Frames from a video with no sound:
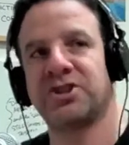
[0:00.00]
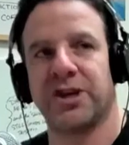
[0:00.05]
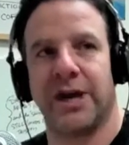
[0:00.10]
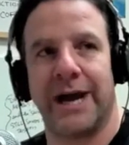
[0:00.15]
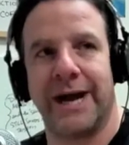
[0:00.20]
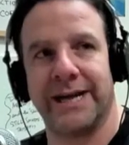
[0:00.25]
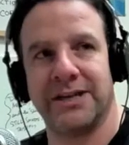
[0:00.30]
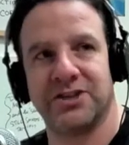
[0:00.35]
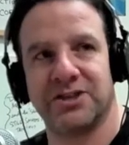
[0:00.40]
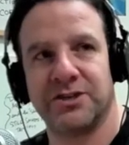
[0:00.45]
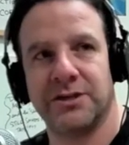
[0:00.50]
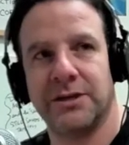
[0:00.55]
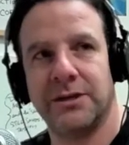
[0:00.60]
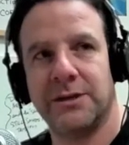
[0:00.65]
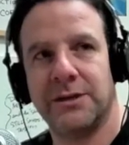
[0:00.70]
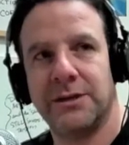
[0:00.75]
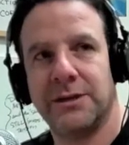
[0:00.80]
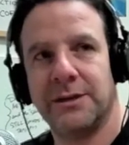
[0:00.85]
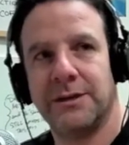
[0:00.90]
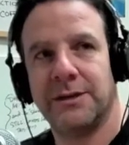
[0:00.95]
sides
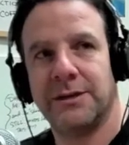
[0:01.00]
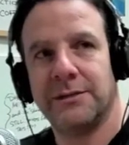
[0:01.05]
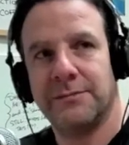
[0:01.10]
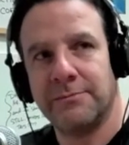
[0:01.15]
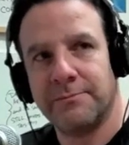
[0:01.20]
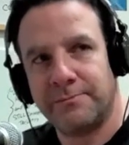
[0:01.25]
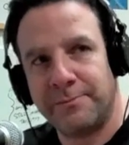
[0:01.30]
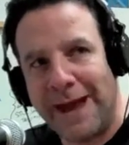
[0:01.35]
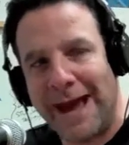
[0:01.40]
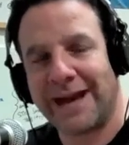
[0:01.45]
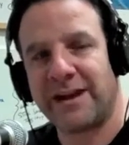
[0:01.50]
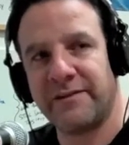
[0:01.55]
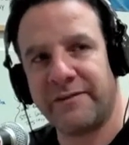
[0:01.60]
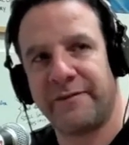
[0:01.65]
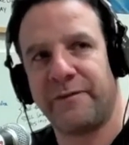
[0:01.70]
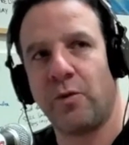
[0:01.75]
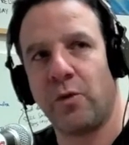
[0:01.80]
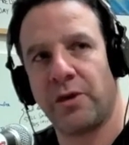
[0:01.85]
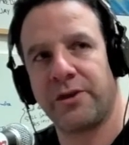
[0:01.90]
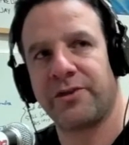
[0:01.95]
back
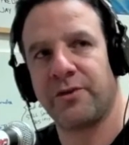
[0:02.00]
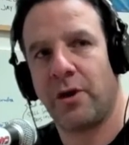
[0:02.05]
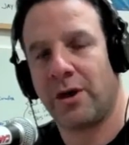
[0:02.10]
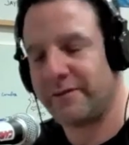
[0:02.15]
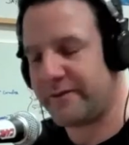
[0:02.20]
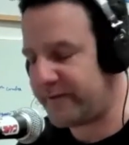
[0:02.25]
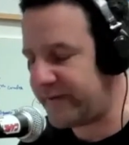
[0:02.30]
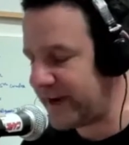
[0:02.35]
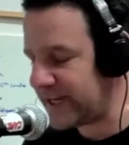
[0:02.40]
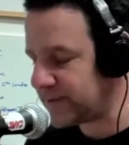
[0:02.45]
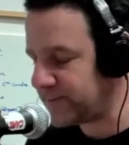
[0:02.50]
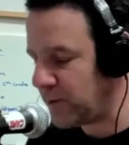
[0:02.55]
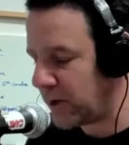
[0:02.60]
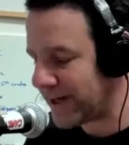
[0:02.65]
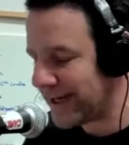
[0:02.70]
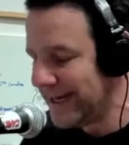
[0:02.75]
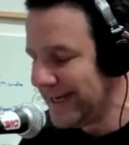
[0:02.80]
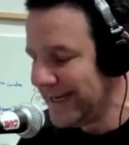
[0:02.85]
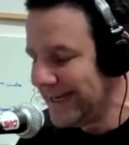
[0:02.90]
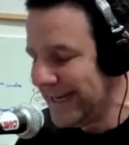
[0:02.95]
and forth on
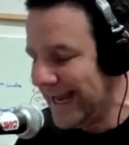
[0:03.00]
Facebook.